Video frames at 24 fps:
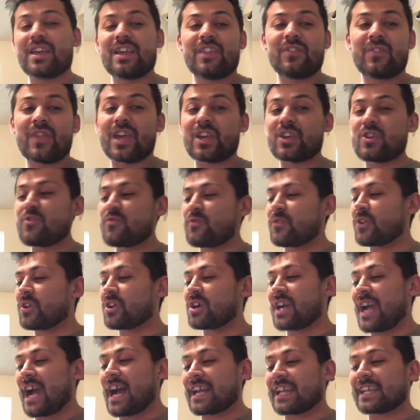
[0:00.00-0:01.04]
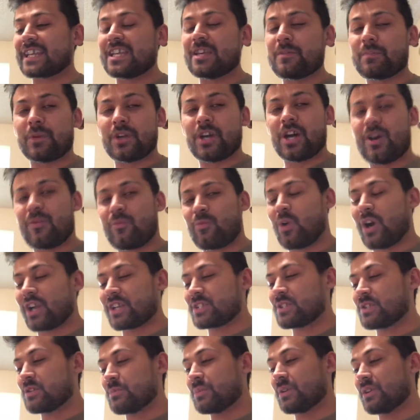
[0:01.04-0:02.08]
Thank you for kind of keeping up,
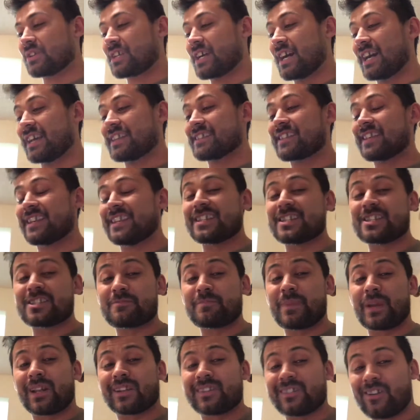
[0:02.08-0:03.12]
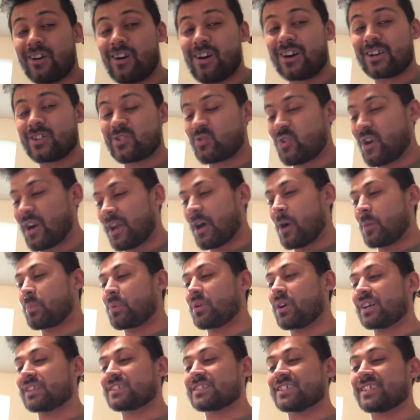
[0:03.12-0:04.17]
watching the build, guys. This has been a long, drawn-out
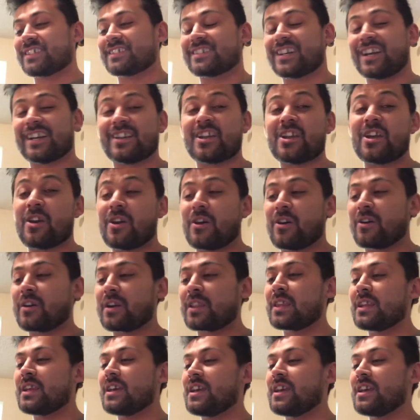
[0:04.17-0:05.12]
process, I know.